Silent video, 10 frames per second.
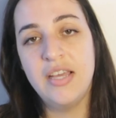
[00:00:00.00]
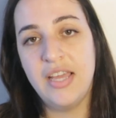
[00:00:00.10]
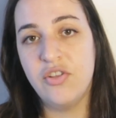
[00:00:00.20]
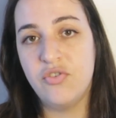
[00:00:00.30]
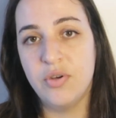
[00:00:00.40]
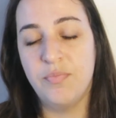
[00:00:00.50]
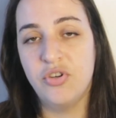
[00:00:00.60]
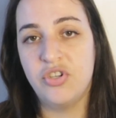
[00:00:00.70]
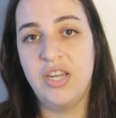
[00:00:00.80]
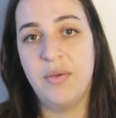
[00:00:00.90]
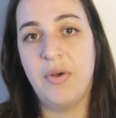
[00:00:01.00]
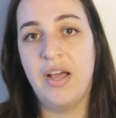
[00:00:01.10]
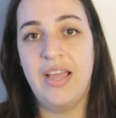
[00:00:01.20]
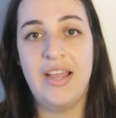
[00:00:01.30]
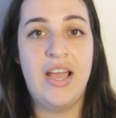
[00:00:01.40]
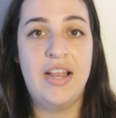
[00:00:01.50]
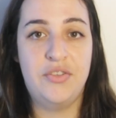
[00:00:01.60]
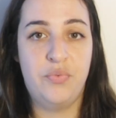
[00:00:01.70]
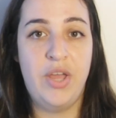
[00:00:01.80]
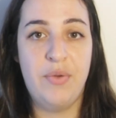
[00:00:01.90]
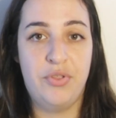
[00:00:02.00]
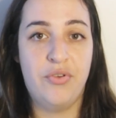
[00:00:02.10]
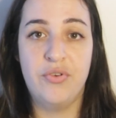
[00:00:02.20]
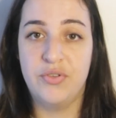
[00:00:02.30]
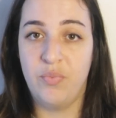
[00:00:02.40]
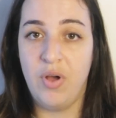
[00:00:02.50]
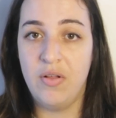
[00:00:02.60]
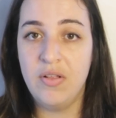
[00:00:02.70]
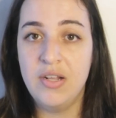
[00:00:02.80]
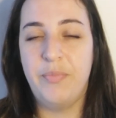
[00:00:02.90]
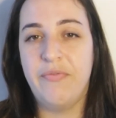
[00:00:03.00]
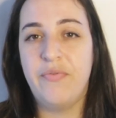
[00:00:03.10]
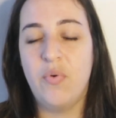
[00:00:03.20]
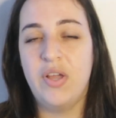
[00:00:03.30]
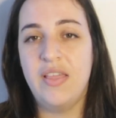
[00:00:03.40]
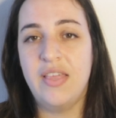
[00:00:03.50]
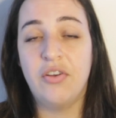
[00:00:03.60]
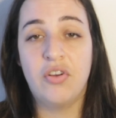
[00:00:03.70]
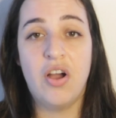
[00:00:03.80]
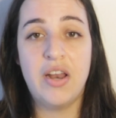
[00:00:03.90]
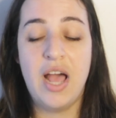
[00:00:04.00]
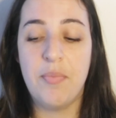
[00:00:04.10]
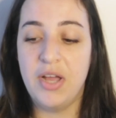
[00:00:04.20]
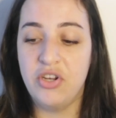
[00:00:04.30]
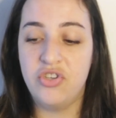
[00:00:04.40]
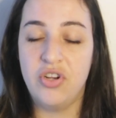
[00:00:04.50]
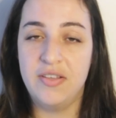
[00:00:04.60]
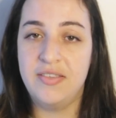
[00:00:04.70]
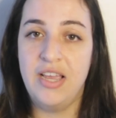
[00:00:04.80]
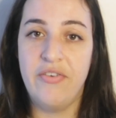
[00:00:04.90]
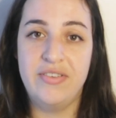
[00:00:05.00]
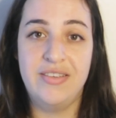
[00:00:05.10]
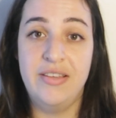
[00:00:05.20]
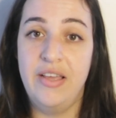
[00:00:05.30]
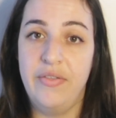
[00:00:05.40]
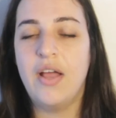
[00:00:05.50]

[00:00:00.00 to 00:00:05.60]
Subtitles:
into a bush nearby and had his way with her as well, before he then got up and shot Sarah to death.